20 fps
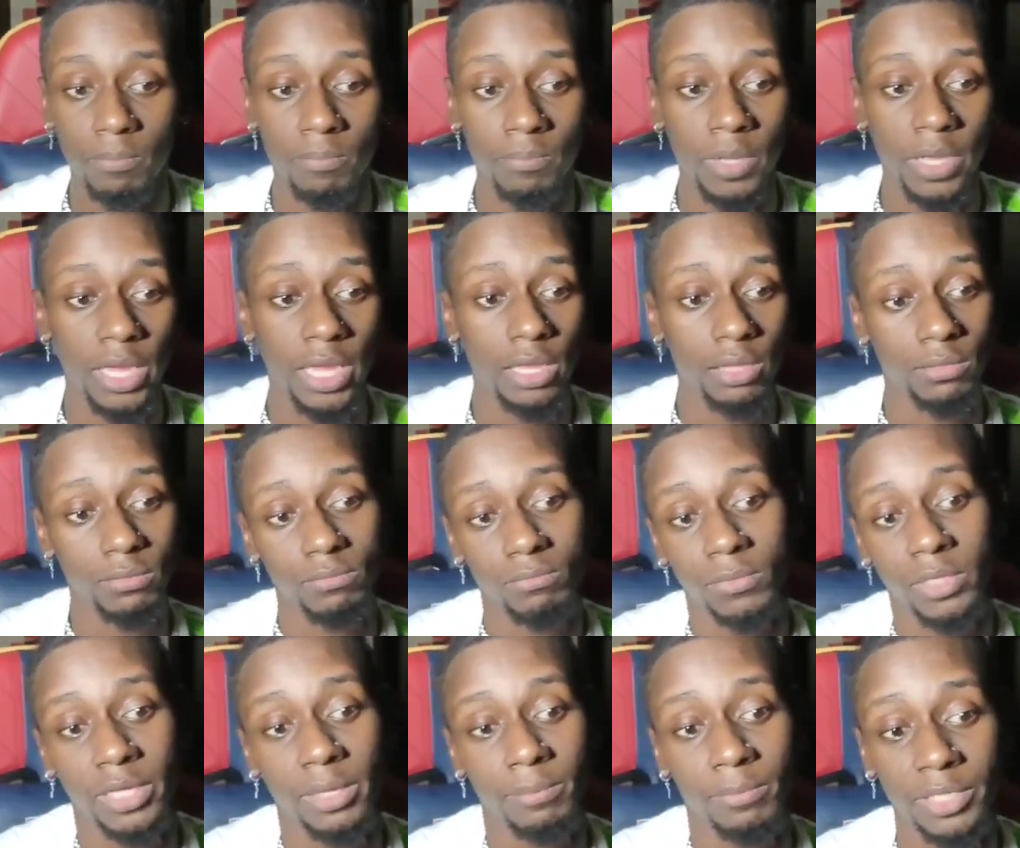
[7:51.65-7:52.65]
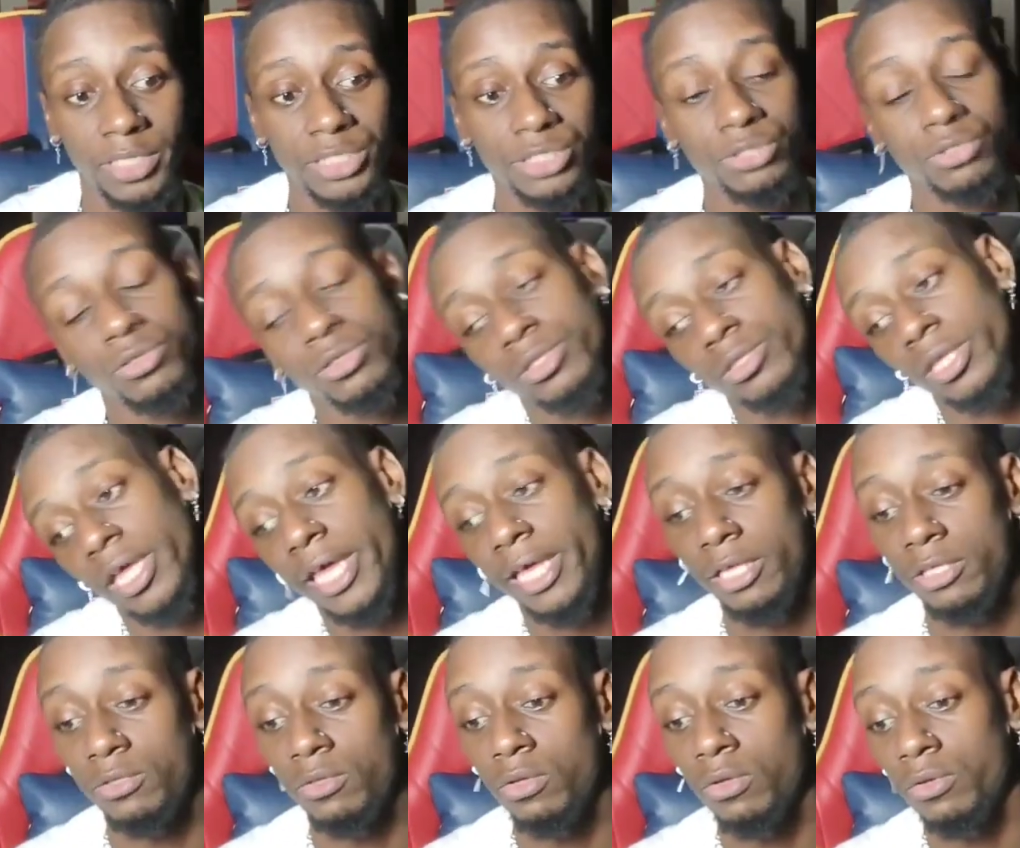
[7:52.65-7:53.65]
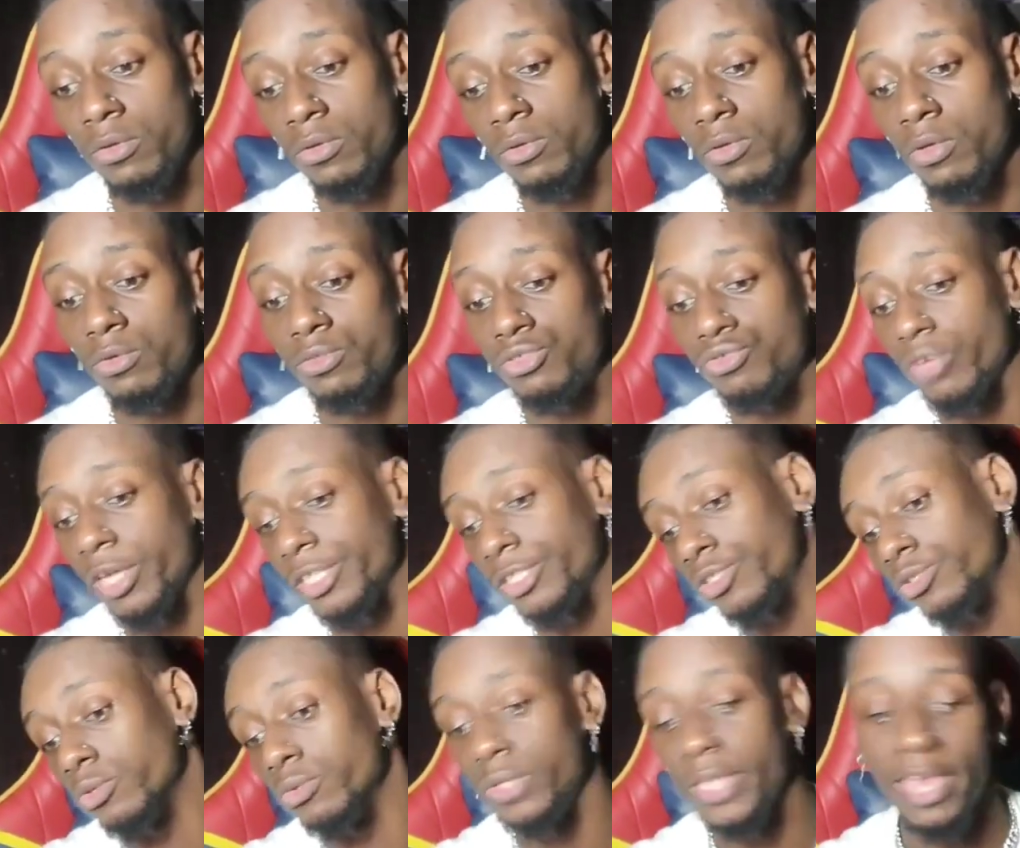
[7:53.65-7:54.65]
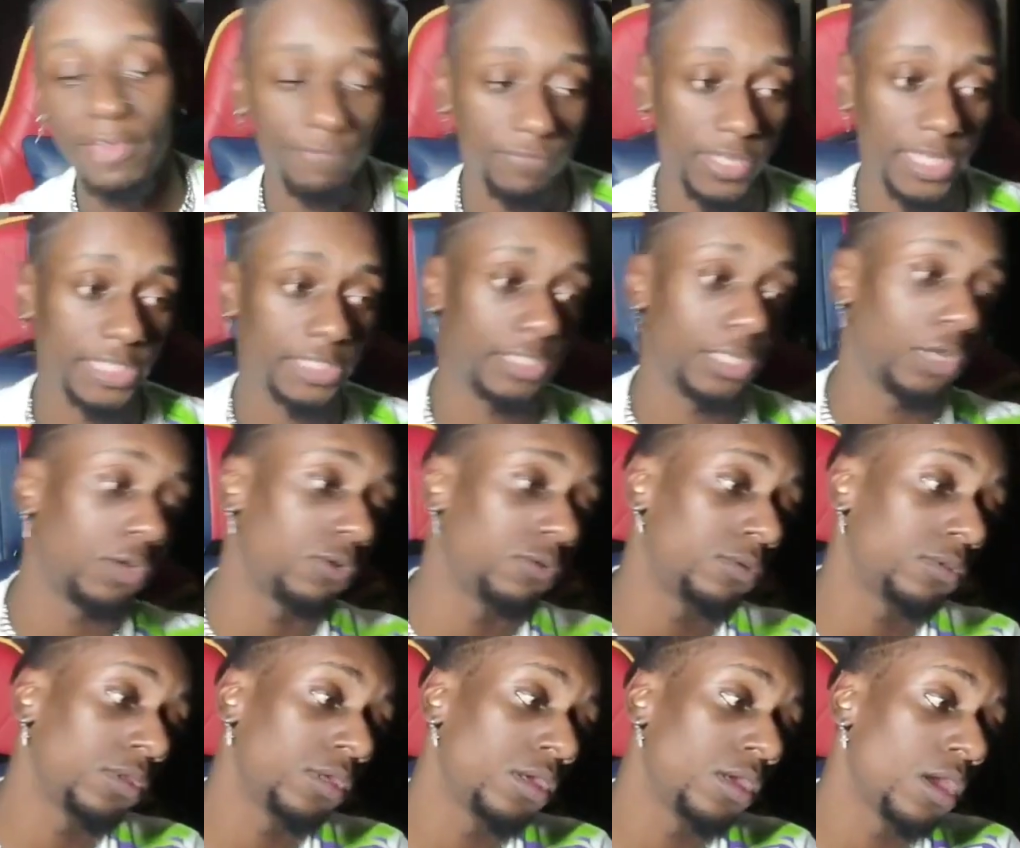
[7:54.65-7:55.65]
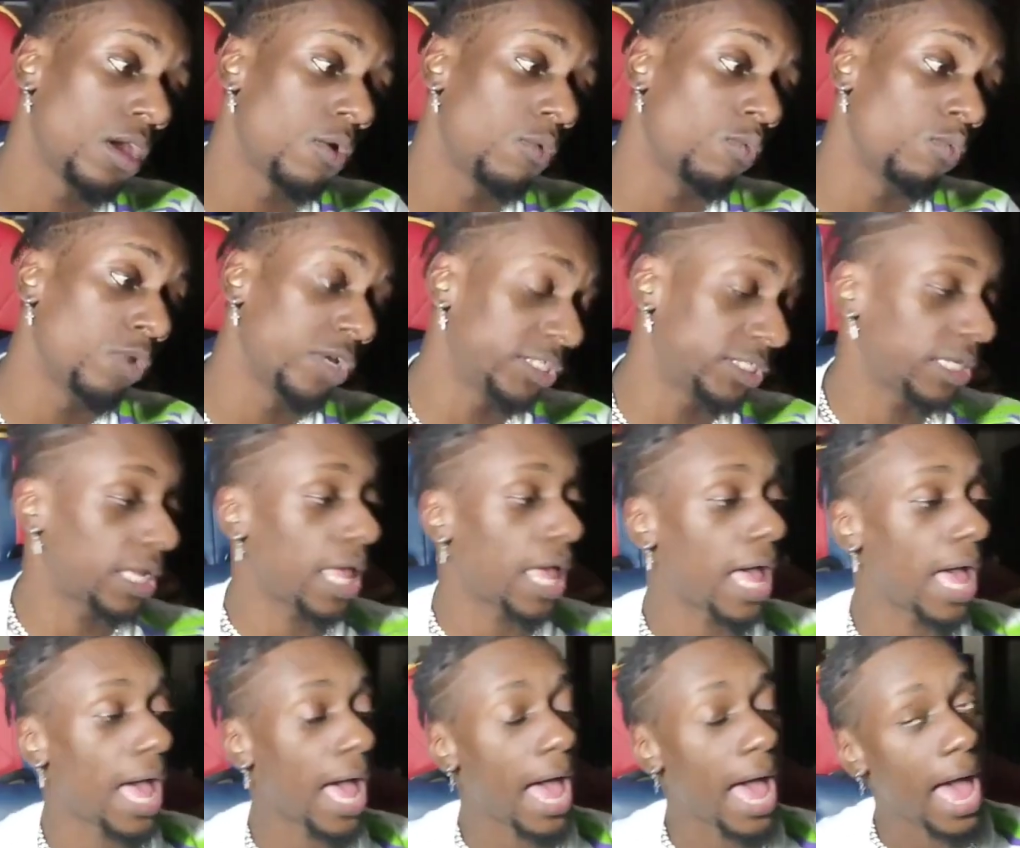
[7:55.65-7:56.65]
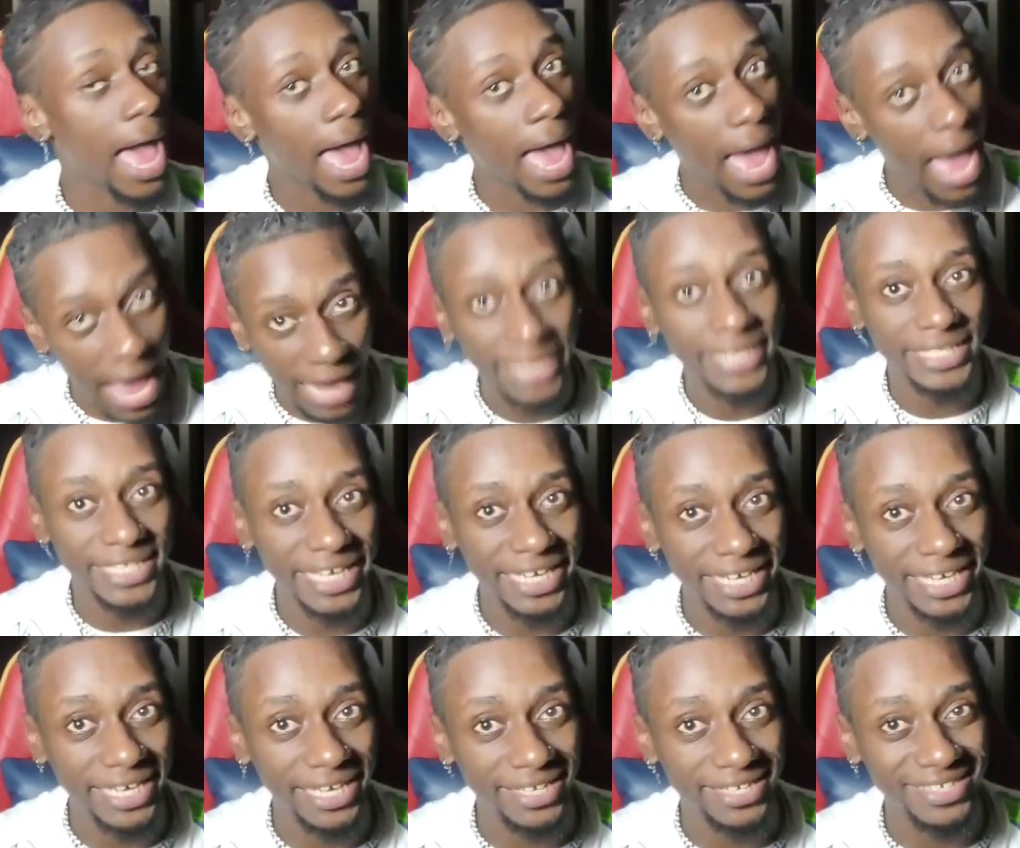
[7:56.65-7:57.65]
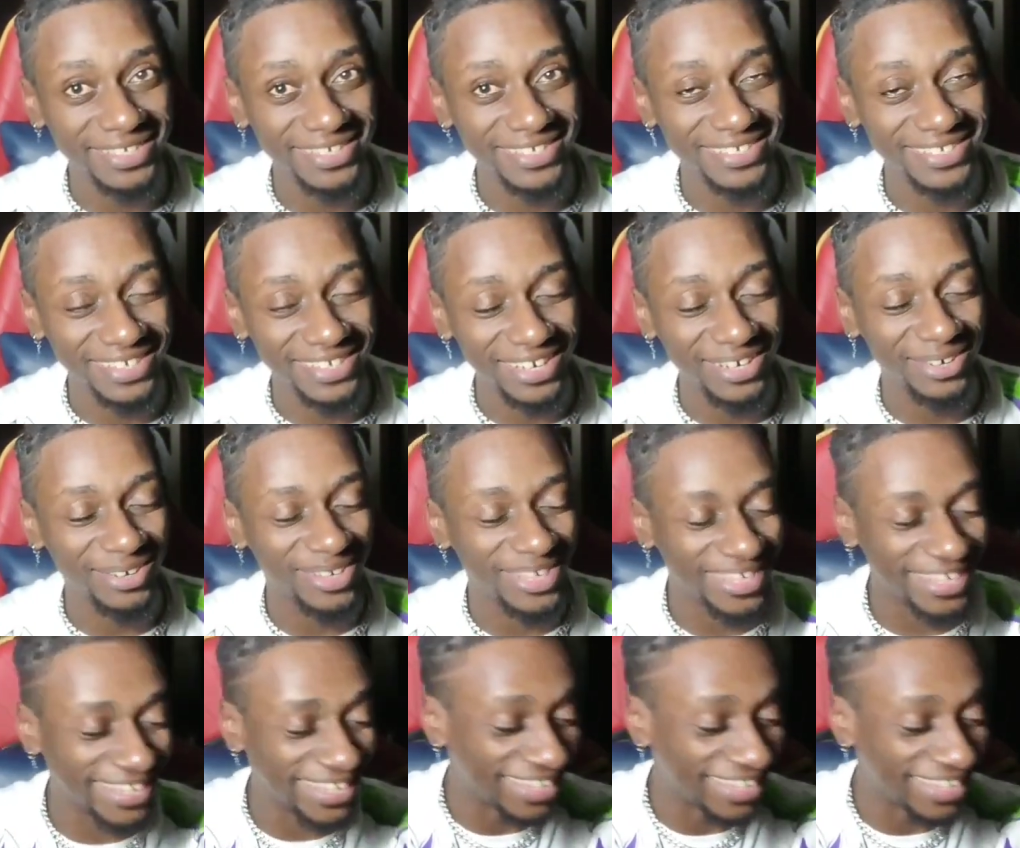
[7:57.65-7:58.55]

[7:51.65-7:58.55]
but it's gonna like go straight to Netflix though, which I could dig it. So,